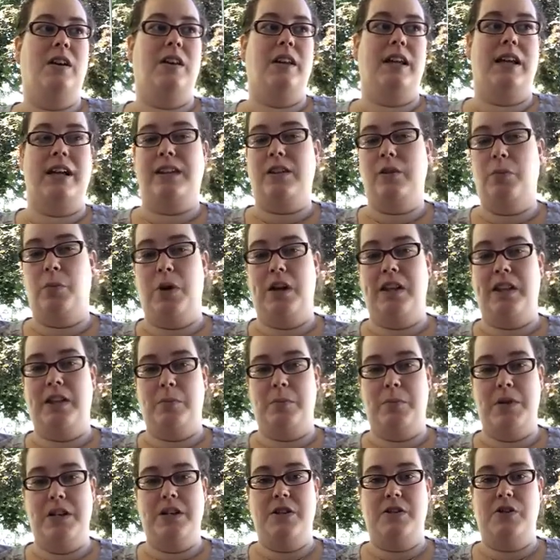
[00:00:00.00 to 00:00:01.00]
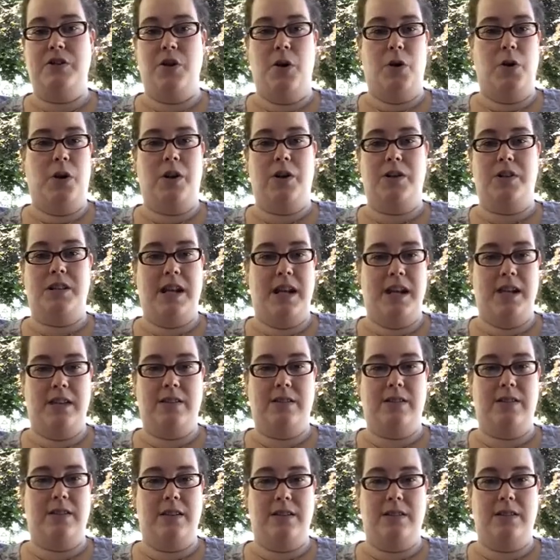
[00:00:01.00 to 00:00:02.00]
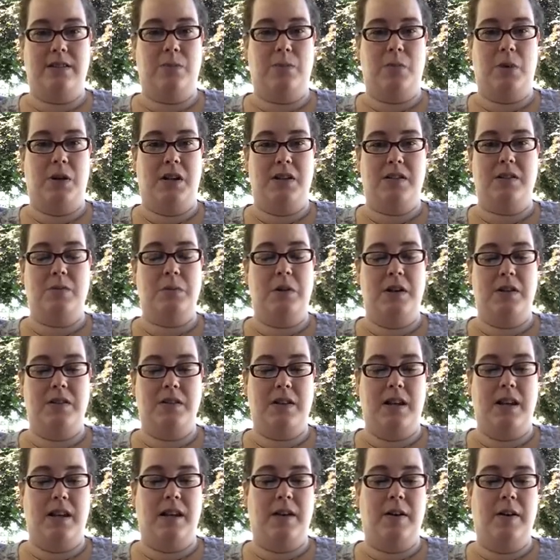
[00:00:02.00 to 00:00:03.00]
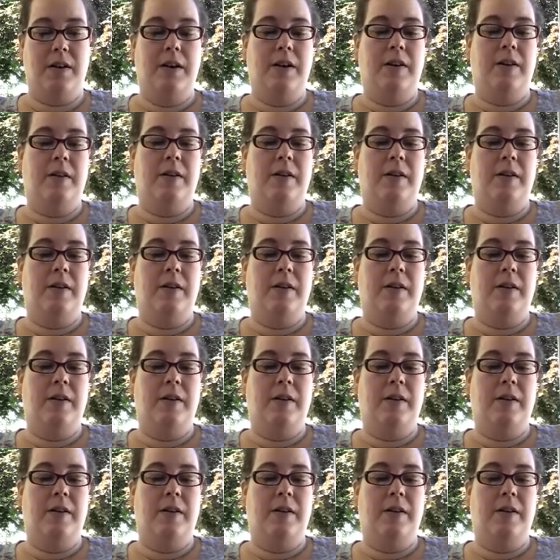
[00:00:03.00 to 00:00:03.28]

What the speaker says: Like the way that peach yogurt tastes is what it smells like.